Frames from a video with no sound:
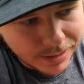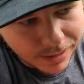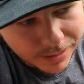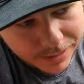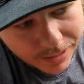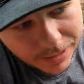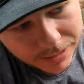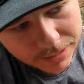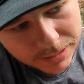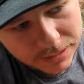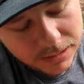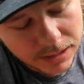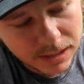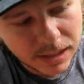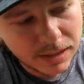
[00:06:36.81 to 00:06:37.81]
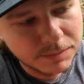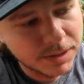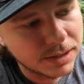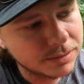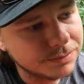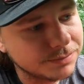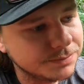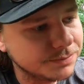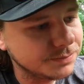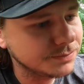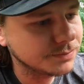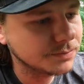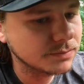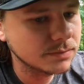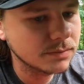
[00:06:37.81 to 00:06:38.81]
And yeah, I mean,
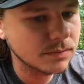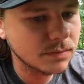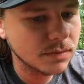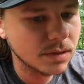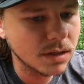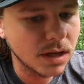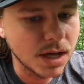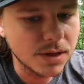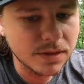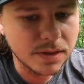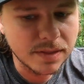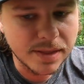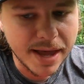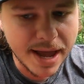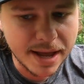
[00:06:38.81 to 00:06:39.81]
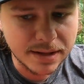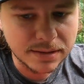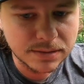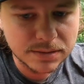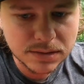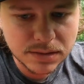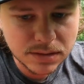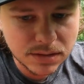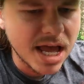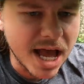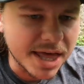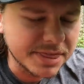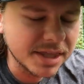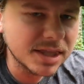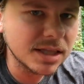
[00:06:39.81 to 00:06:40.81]
other than that,
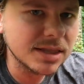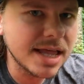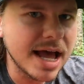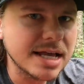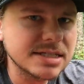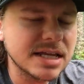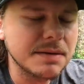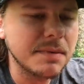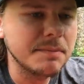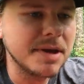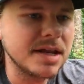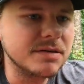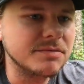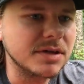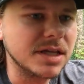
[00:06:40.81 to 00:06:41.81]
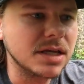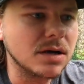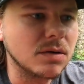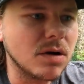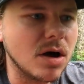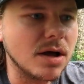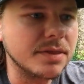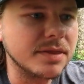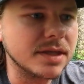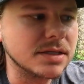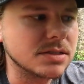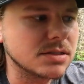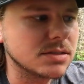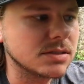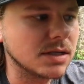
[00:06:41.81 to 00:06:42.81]
I think the last time I made a video on
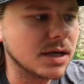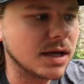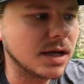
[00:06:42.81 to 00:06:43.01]
this